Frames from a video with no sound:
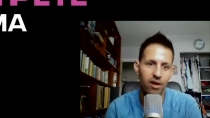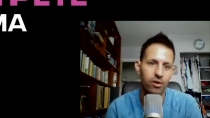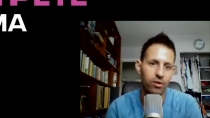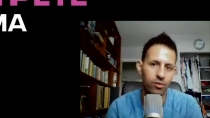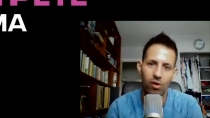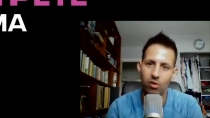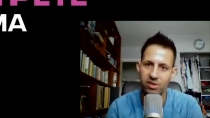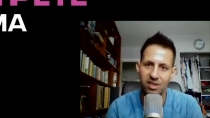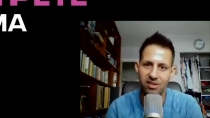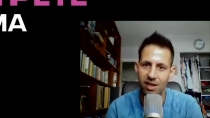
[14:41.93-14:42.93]
Who knows
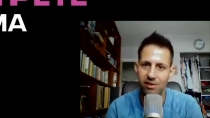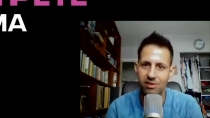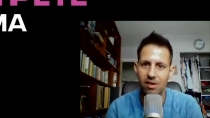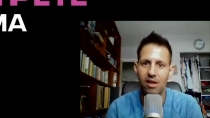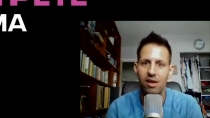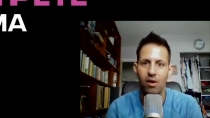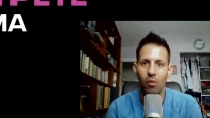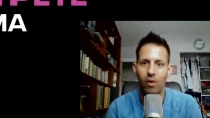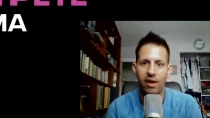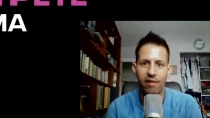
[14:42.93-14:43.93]
these days?
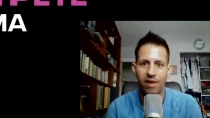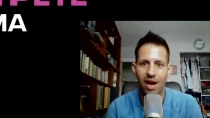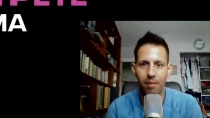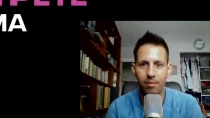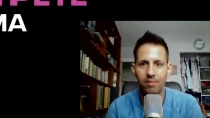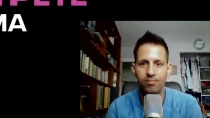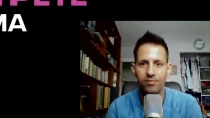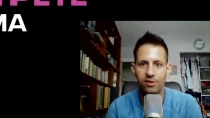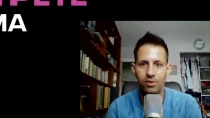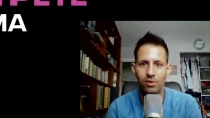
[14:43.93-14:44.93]
Whatever happened
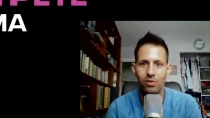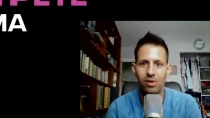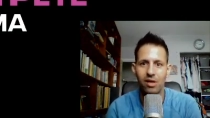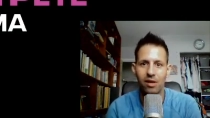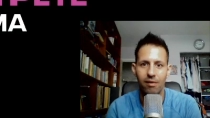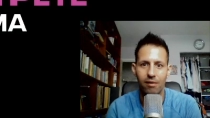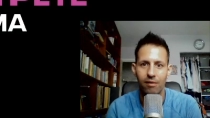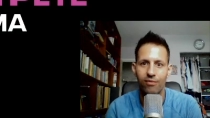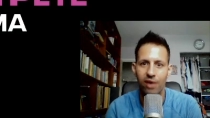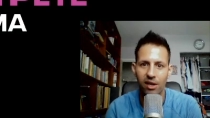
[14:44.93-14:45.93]
to
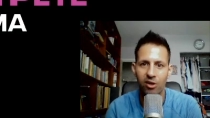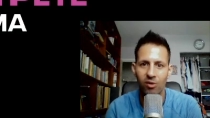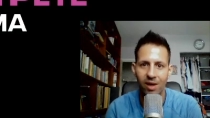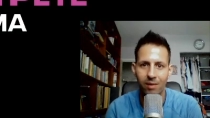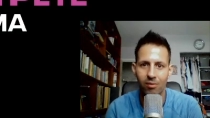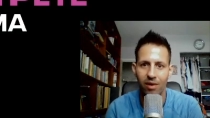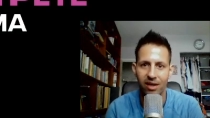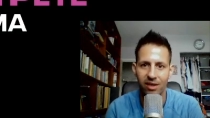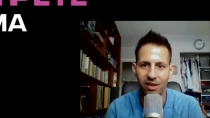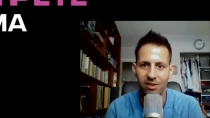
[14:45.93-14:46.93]
fighting your way up the
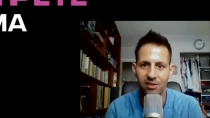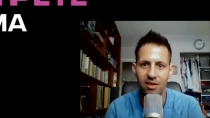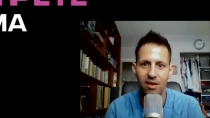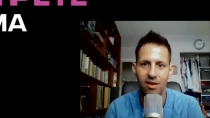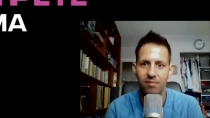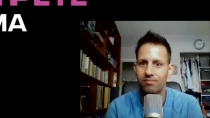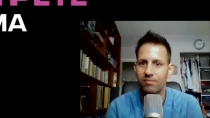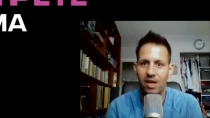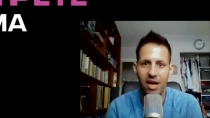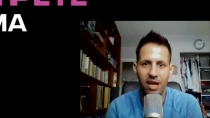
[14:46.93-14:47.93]
rankings
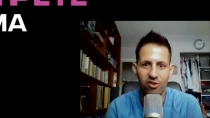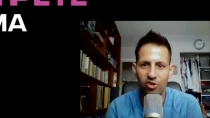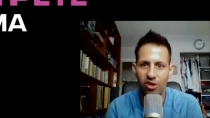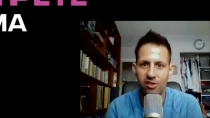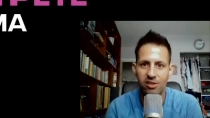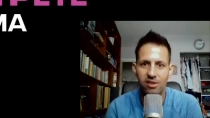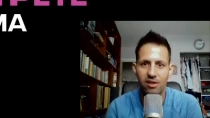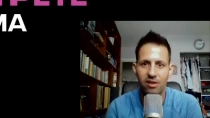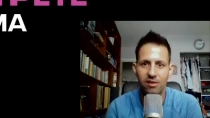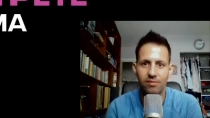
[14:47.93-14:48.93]
and just
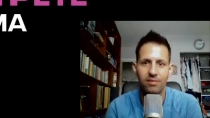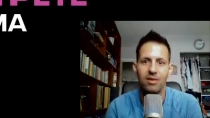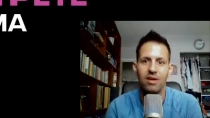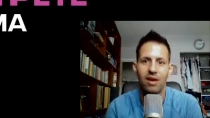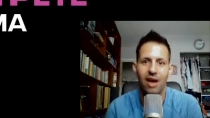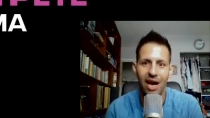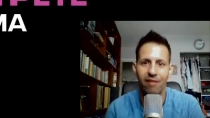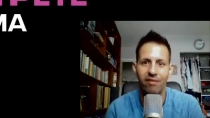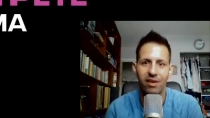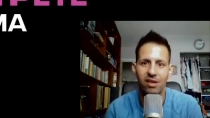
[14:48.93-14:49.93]

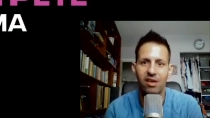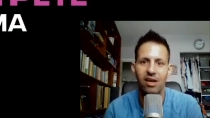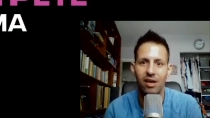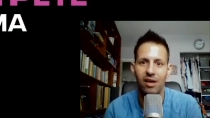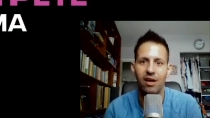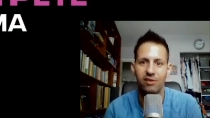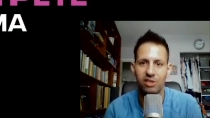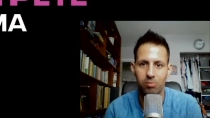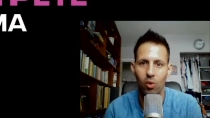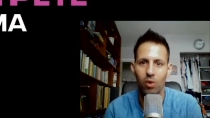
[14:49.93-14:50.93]
having a
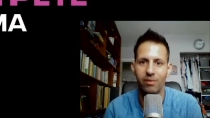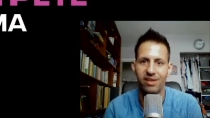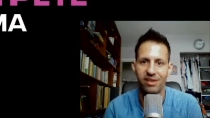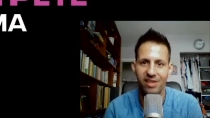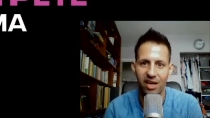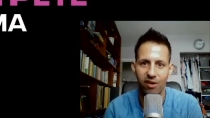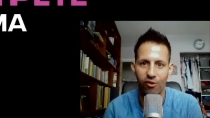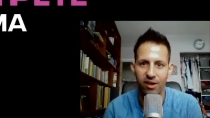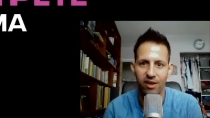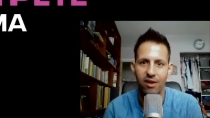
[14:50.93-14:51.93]
sport with
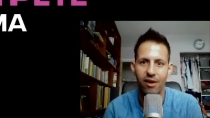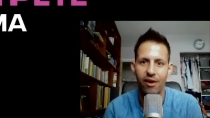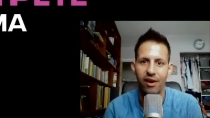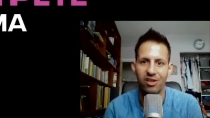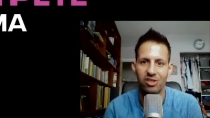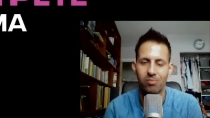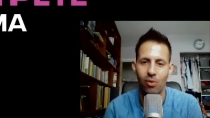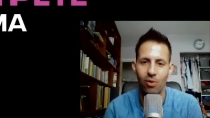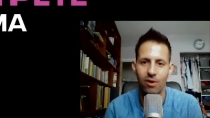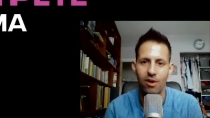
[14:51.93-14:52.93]
integrity and a
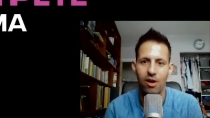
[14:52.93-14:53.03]
sport